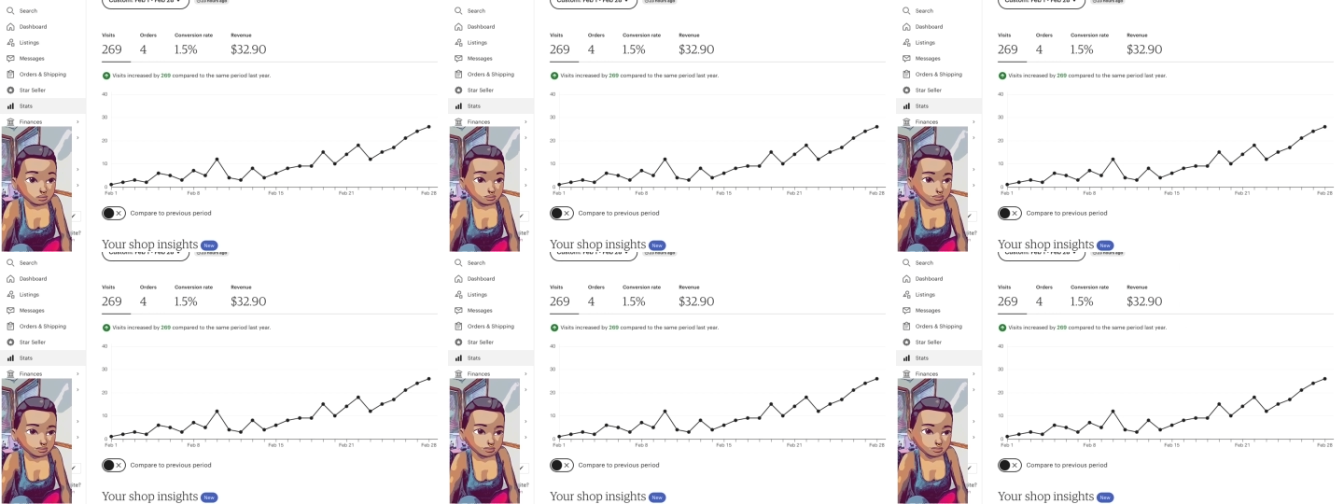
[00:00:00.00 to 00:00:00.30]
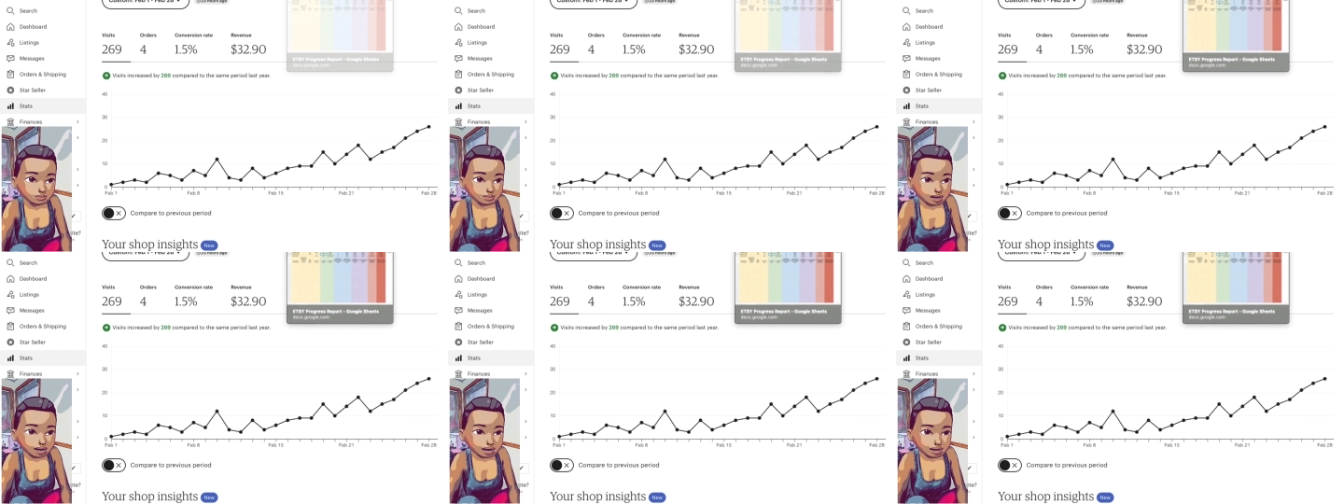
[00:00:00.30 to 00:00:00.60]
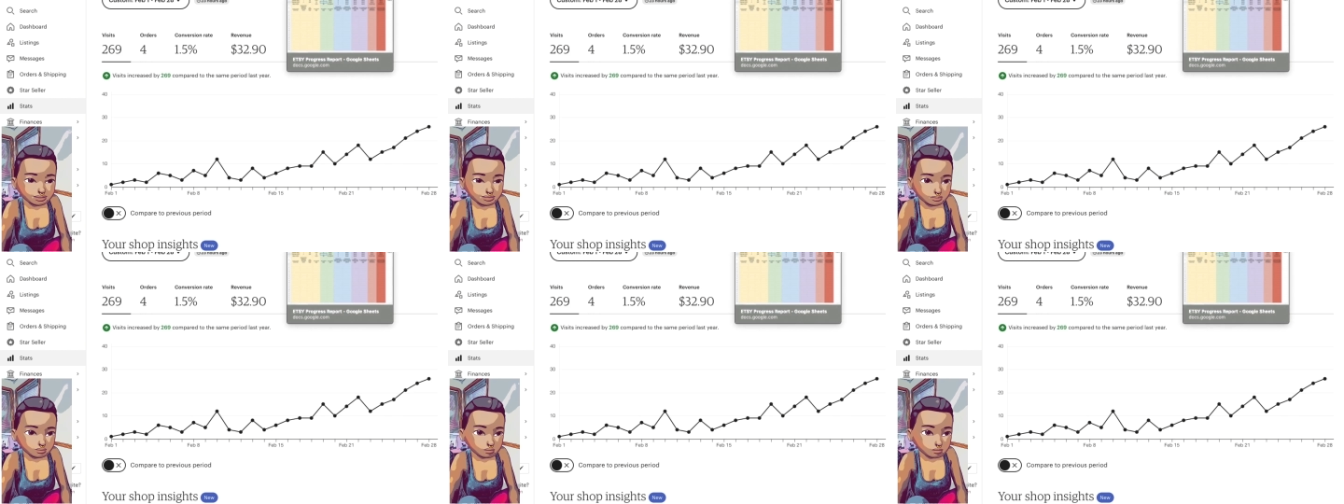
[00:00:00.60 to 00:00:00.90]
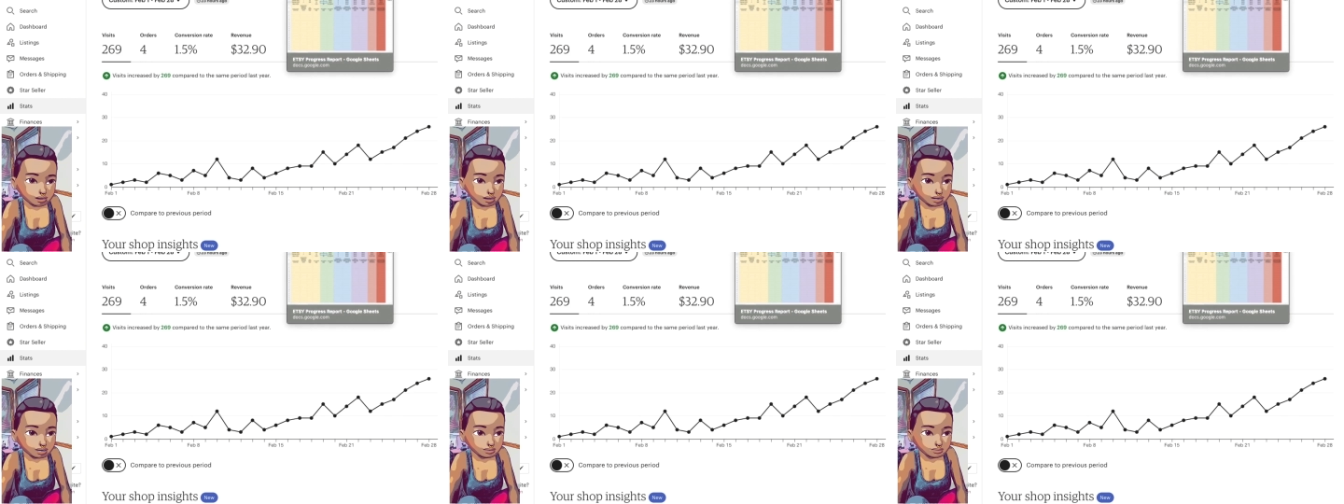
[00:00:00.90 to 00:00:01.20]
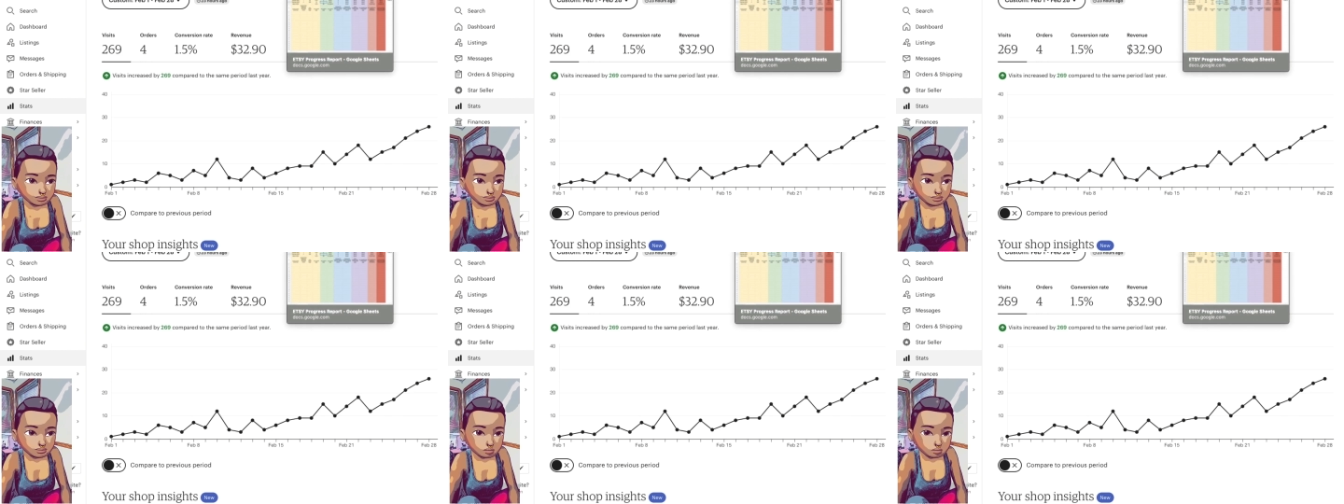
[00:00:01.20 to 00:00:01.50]
but on the actual page
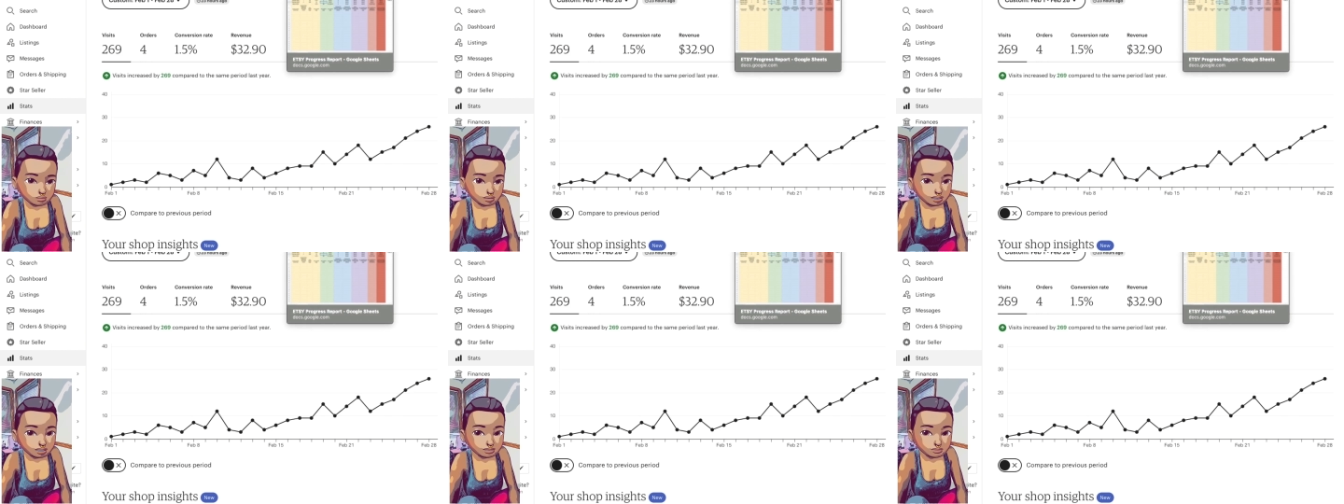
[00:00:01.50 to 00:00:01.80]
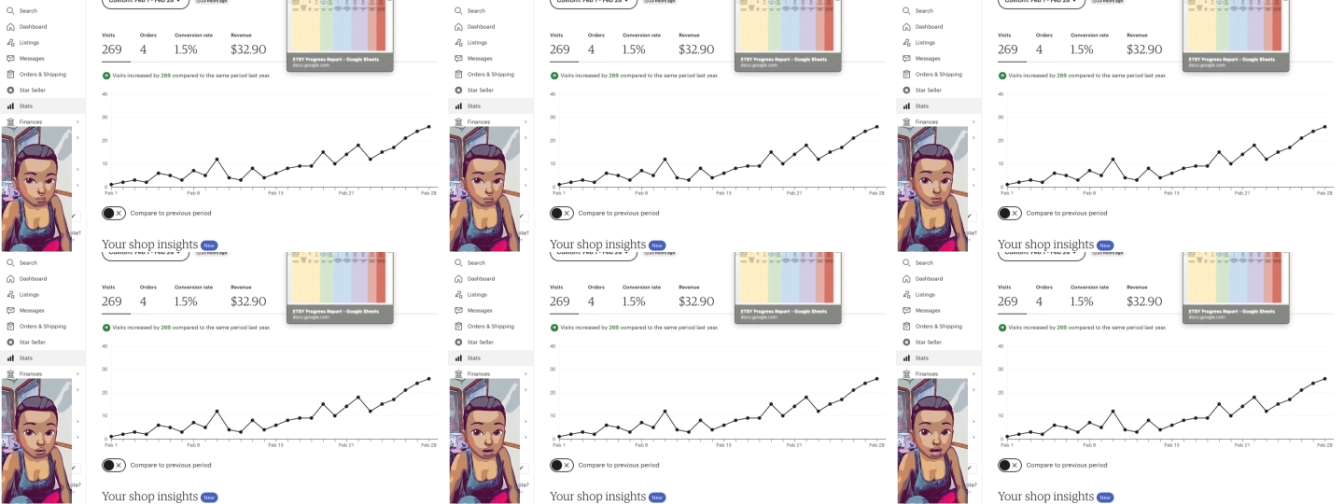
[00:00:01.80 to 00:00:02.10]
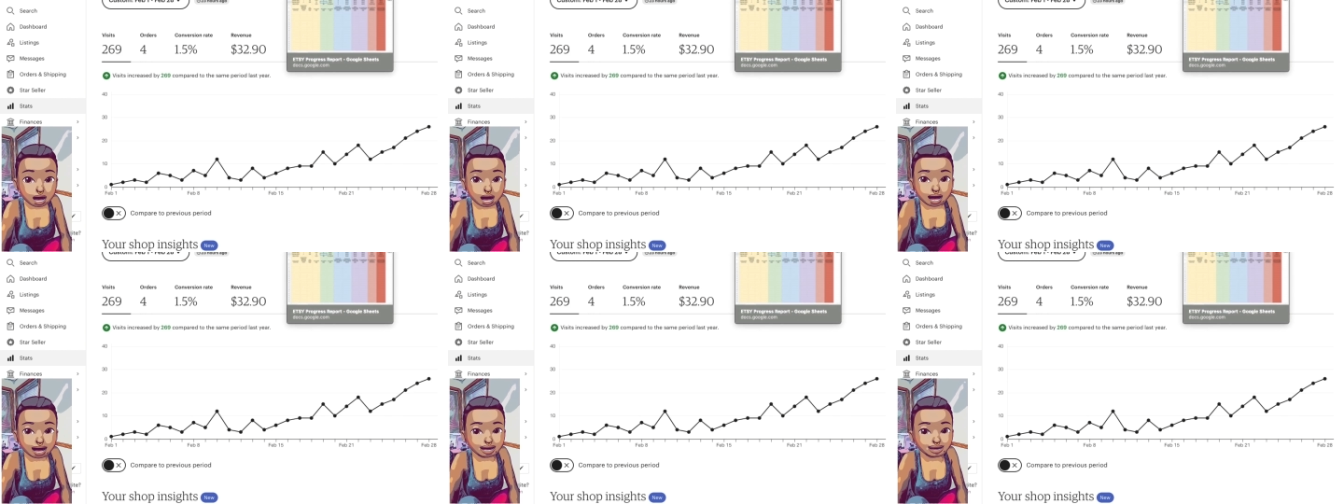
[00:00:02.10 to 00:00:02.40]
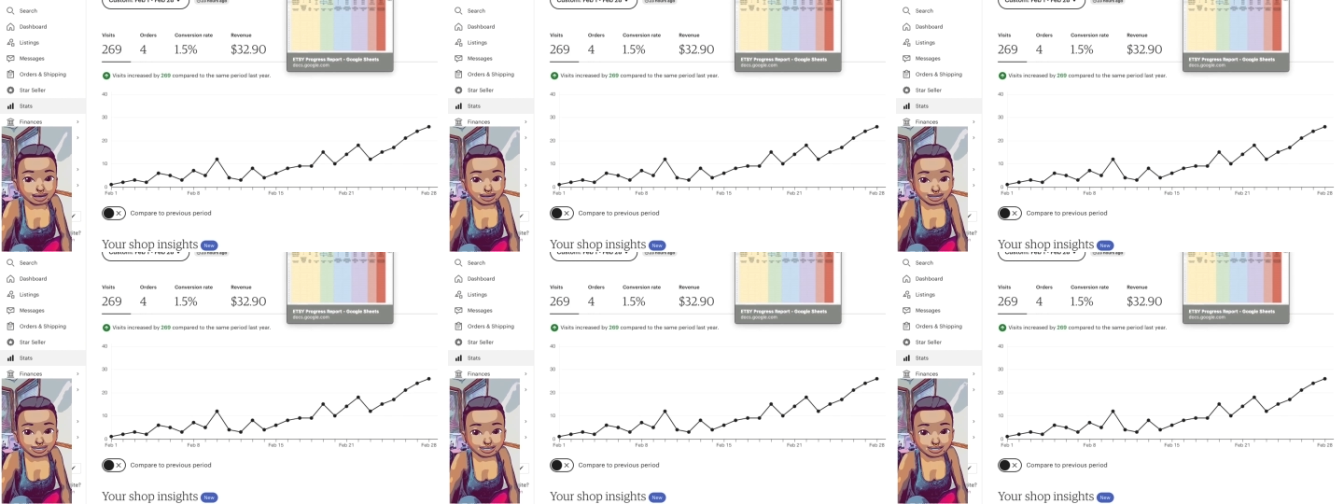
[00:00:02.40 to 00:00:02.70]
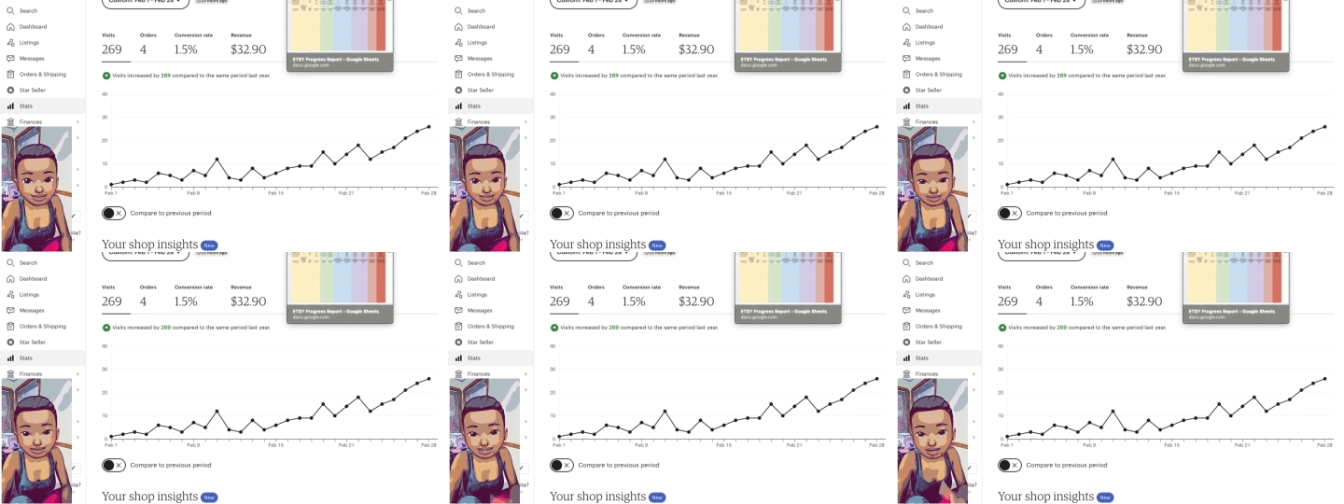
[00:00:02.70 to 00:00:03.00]
it shows it as more. I guess
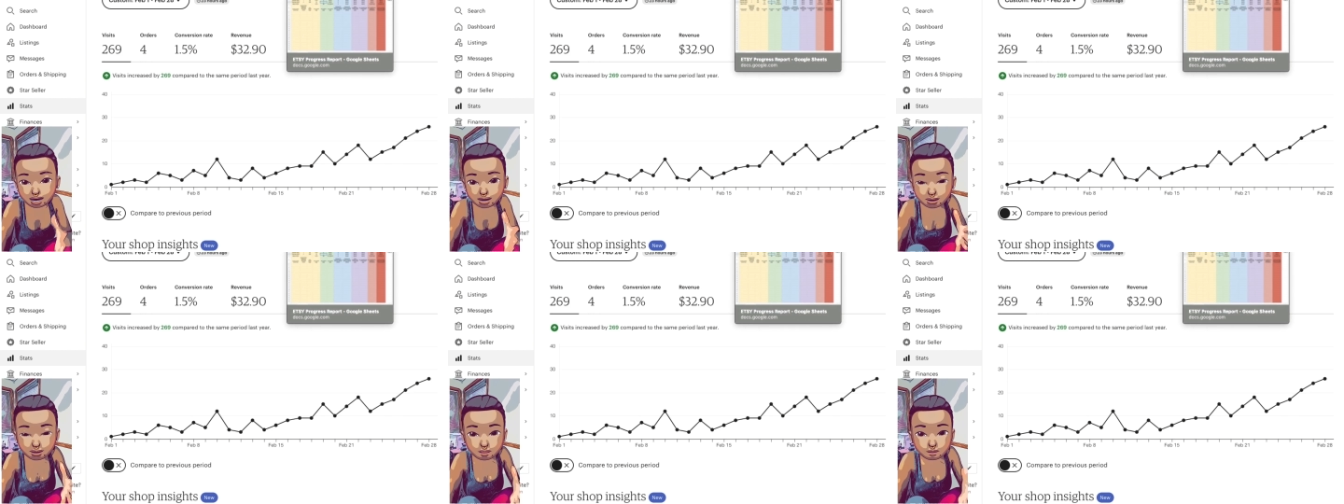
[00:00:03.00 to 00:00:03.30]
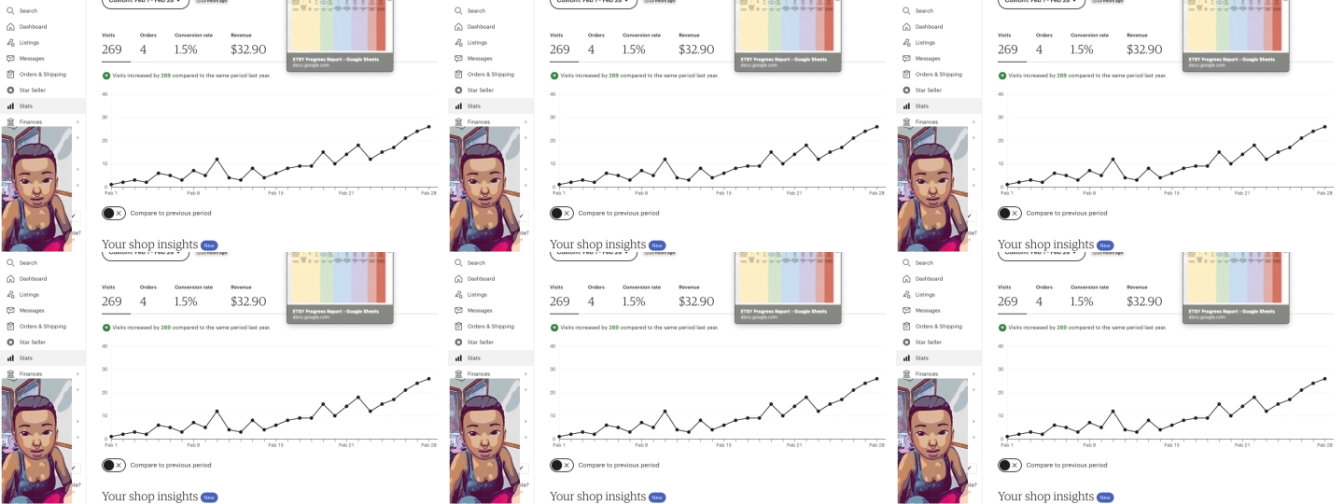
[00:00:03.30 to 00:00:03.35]
it's just the hype.